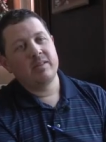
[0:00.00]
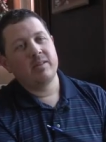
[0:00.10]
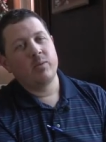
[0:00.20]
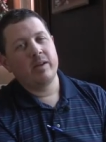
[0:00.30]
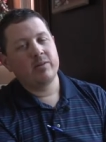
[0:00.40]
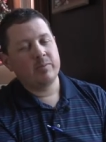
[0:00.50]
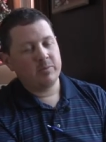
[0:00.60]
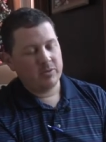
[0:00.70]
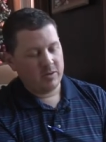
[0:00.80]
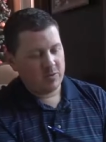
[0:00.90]
at the Waco
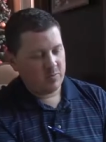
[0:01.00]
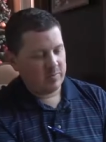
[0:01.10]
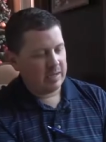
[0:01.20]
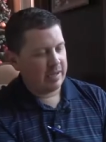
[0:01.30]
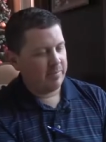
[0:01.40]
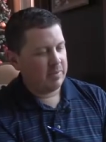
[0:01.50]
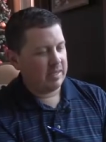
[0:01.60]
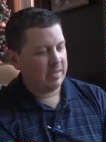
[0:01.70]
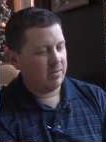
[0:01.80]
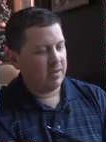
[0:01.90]
Hippodrome. I've
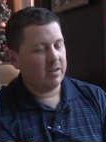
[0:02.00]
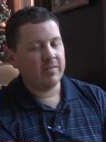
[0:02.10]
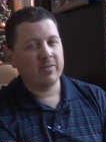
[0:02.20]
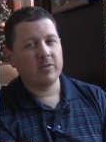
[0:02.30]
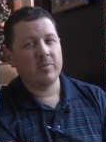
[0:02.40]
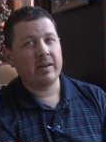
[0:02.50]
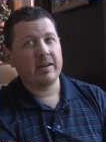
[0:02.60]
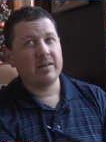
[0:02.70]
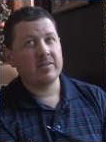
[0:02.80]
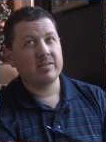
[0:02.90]
been here for
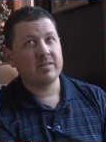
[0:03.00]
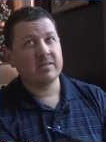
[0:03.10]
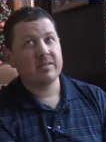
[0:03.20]
about